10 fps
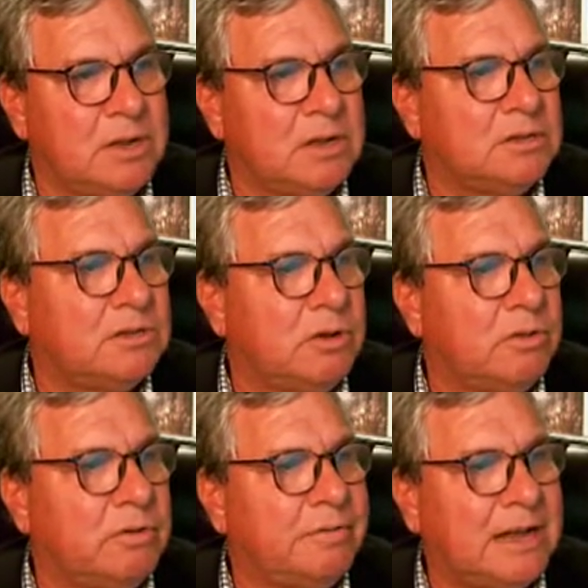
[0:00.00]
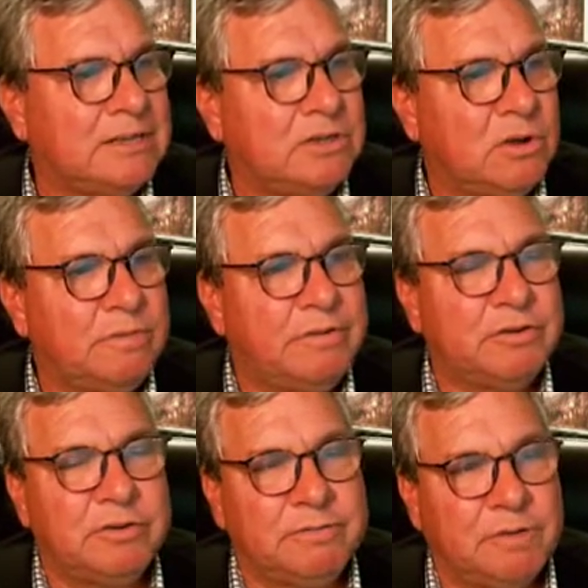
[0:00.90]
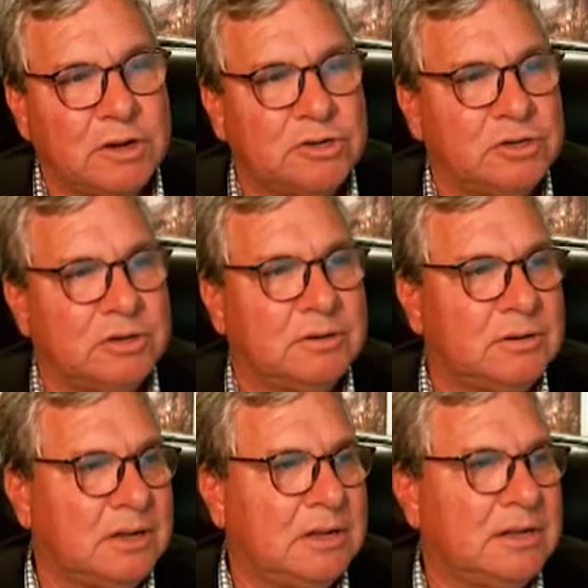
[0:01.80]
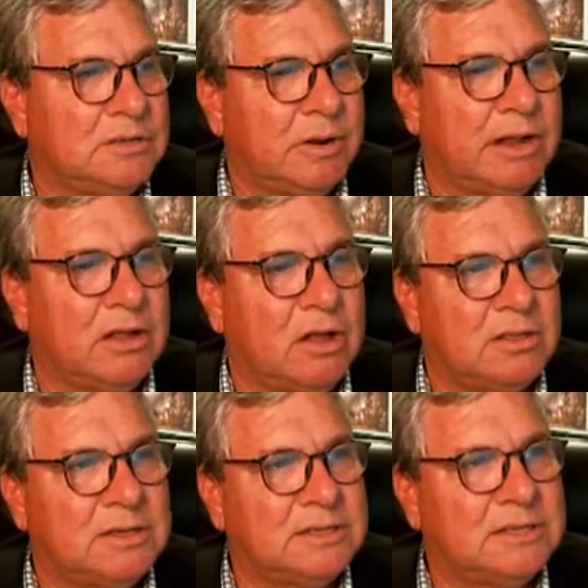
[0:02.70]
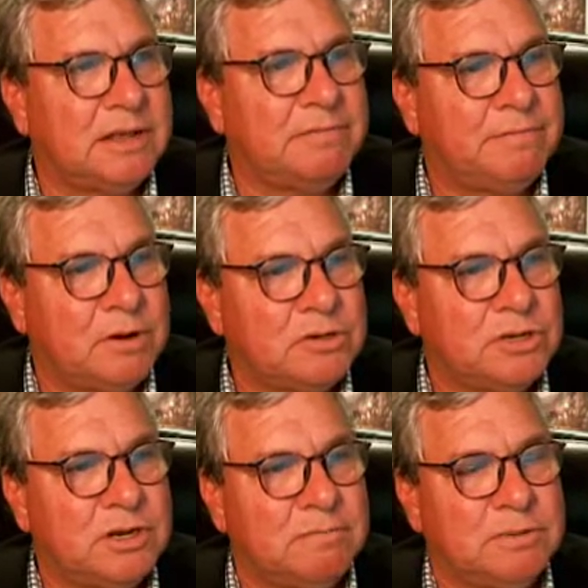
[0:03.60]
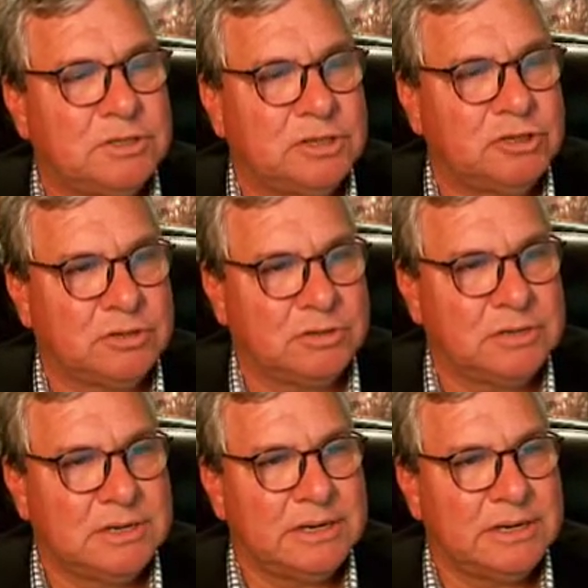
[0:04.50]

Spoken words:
So the reflection coefficient function is what I call this. It's a function of position.